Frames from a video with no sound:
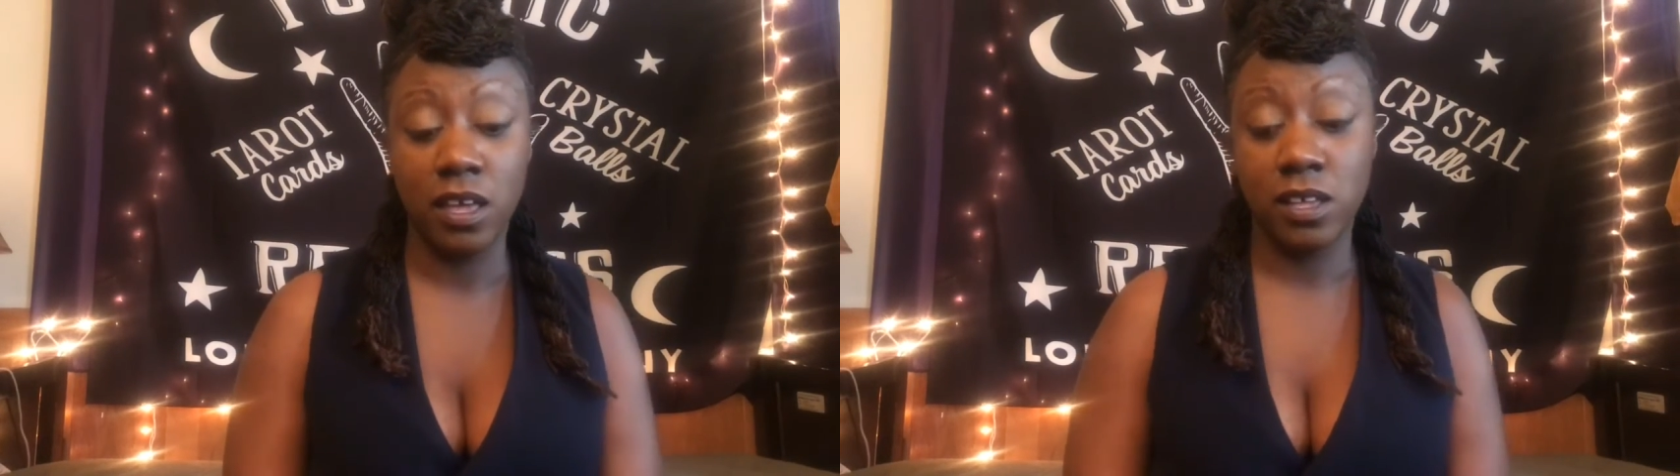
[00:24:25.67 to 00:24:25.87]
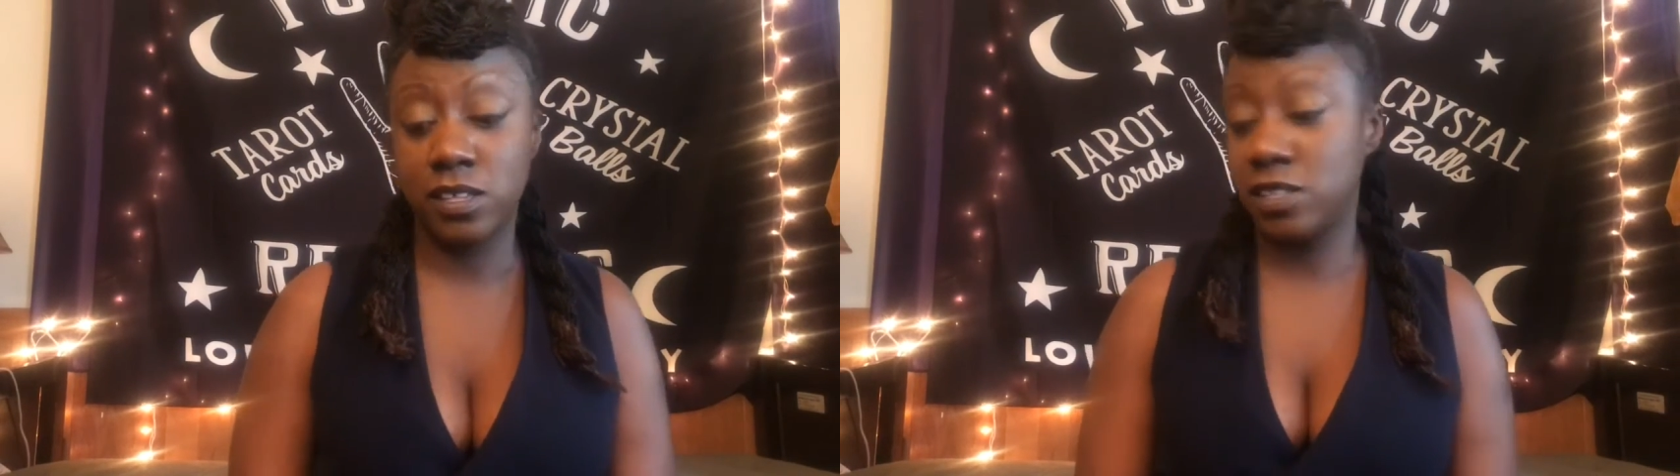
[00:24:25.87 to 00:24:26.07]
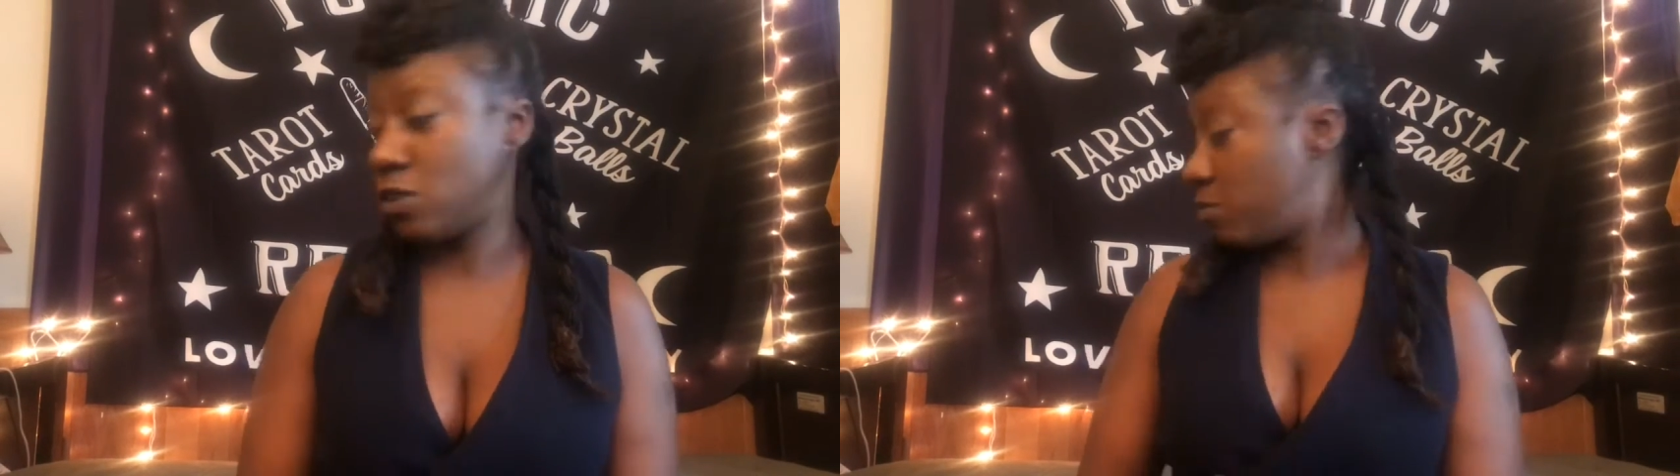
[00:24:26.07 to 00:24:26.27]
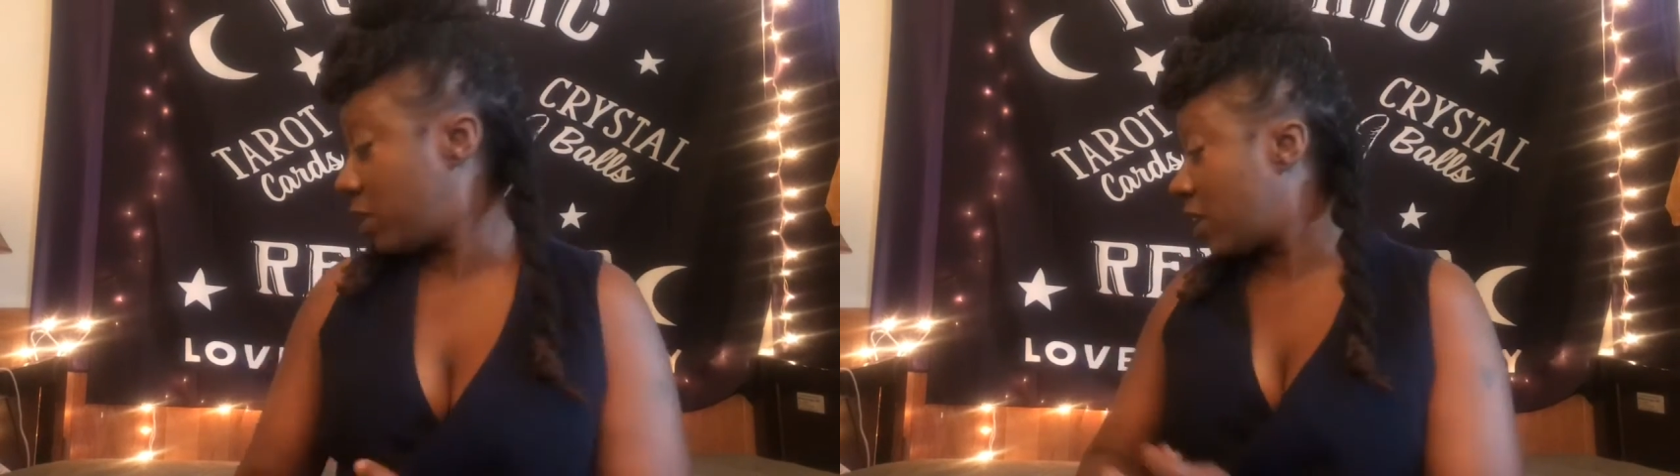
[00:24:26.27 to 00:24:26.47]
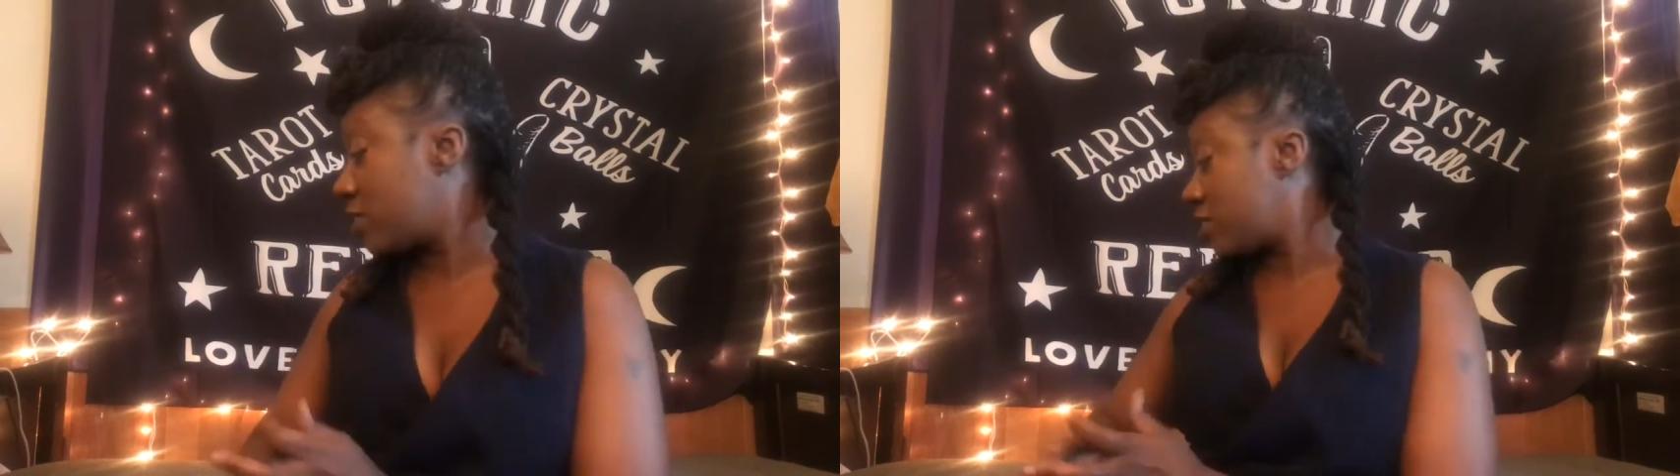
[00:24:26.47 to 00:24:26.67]
So
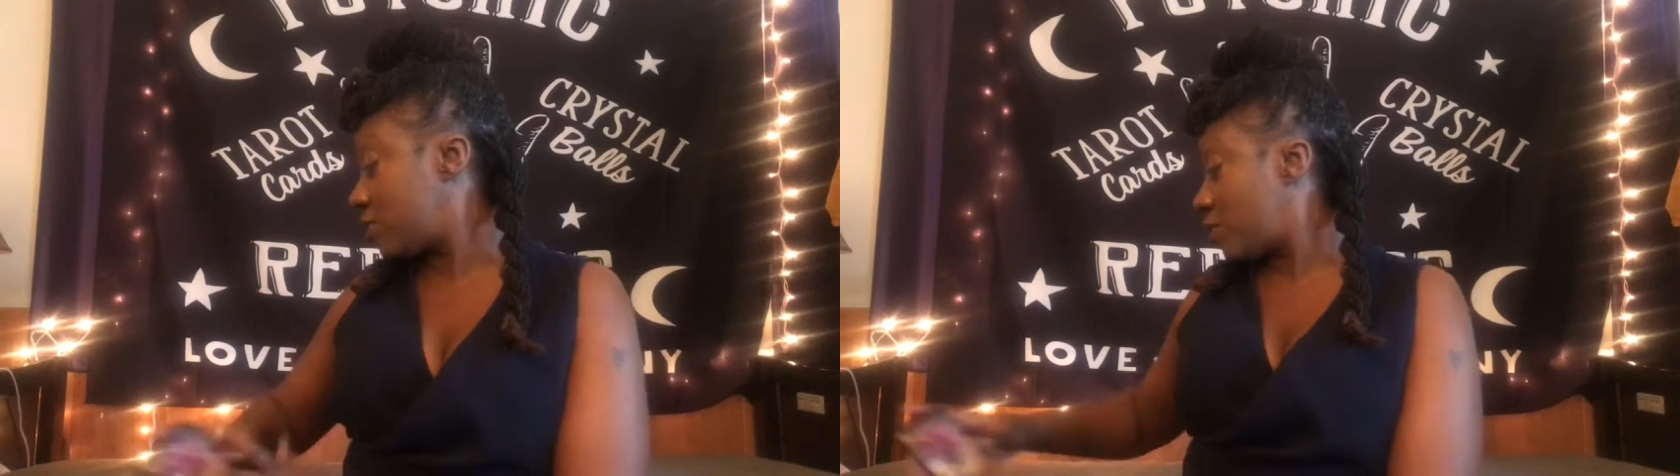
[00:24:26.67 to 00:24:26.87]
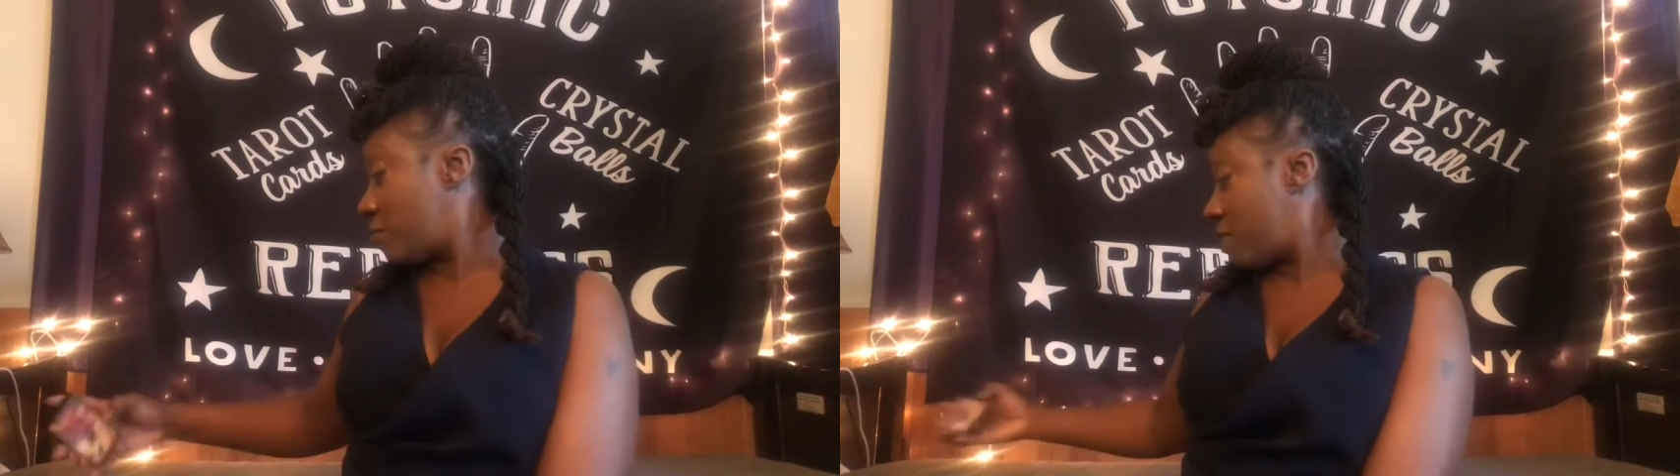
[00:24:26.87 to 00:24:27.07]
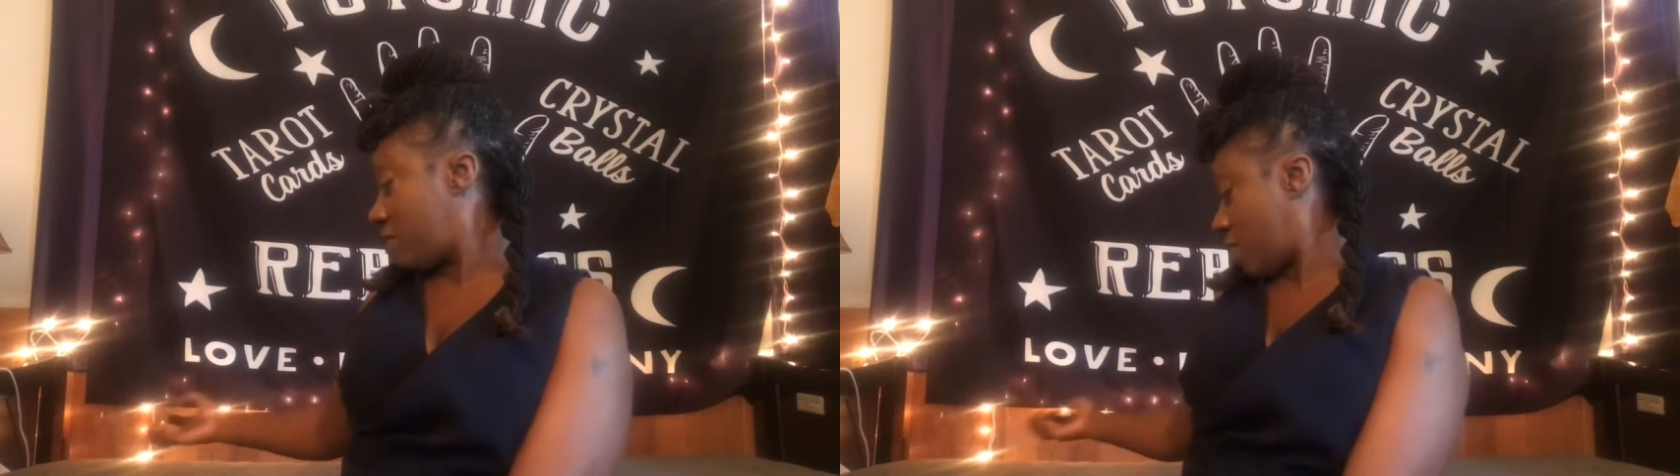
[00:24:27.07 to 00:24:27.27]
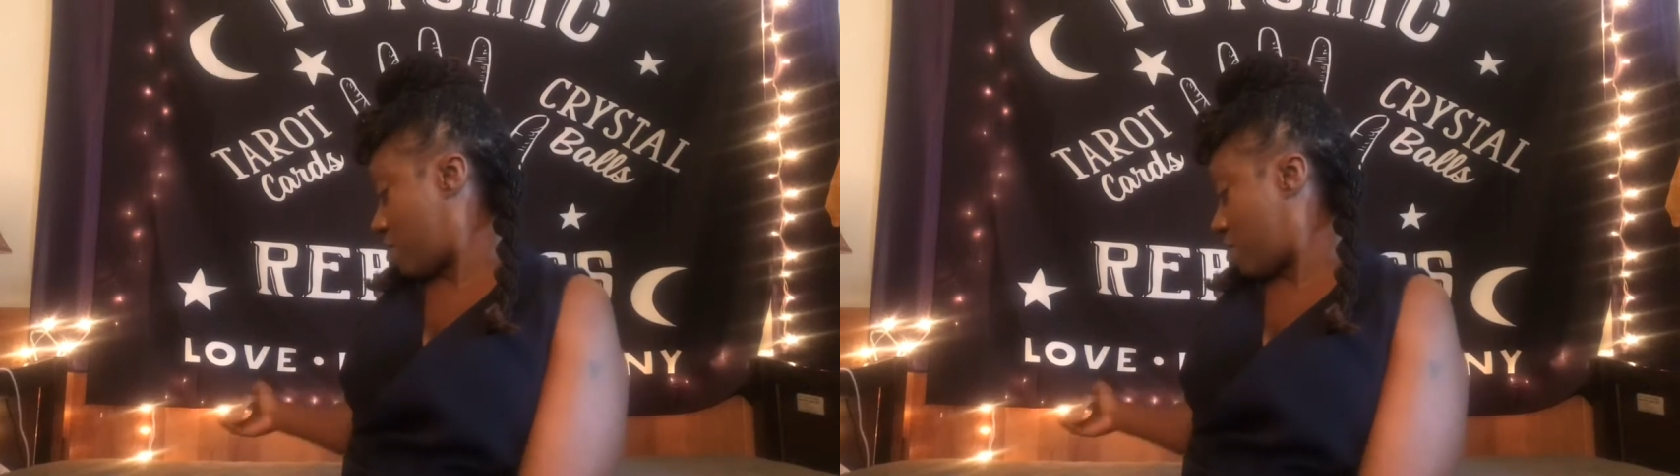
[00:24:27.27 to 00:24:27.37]
because it's your birthday,